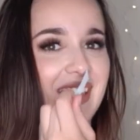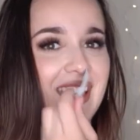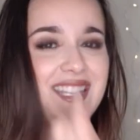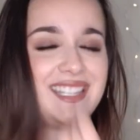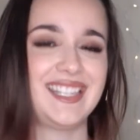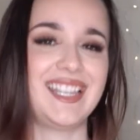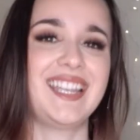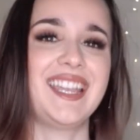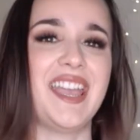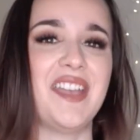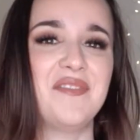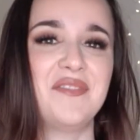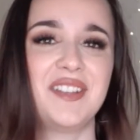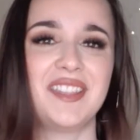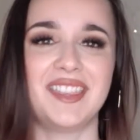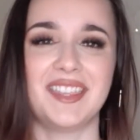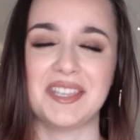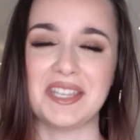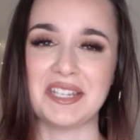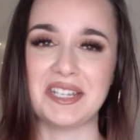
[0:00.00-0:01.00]
It's like
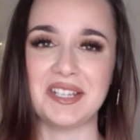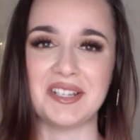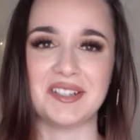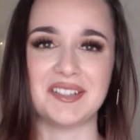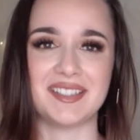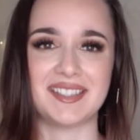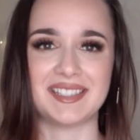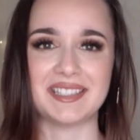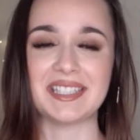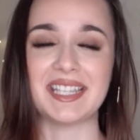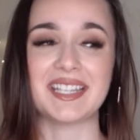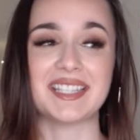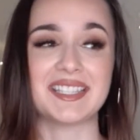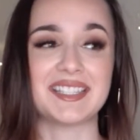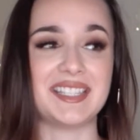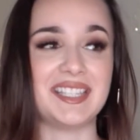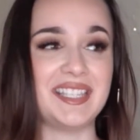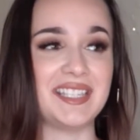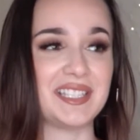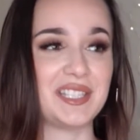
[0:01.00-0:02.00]
everything in here is
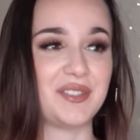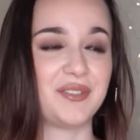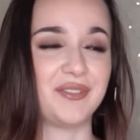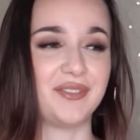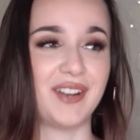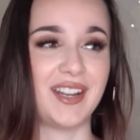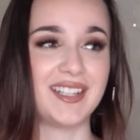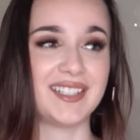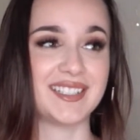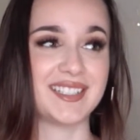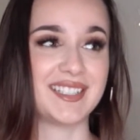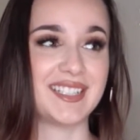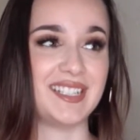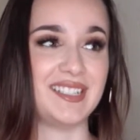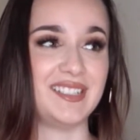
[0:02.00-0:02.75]
sexy, it's fresh,